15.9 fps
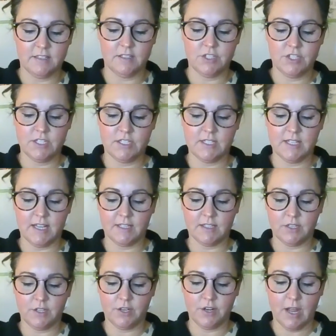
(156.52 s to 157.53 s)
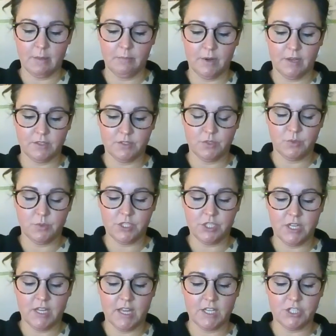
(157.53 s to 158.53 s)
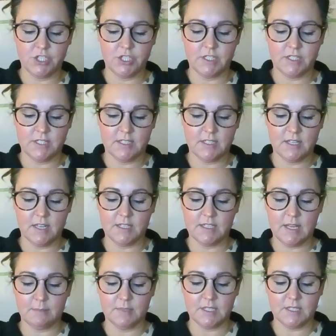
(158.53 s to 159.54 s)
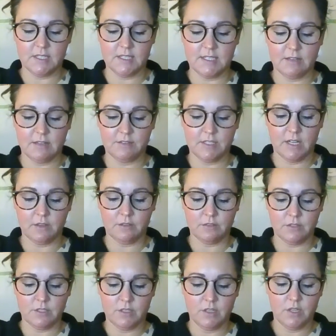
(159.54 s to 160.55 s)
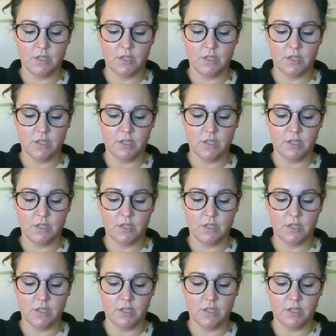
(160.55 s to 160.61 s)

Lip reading: she says, her eyebrows twitching as she attempts to sound it out.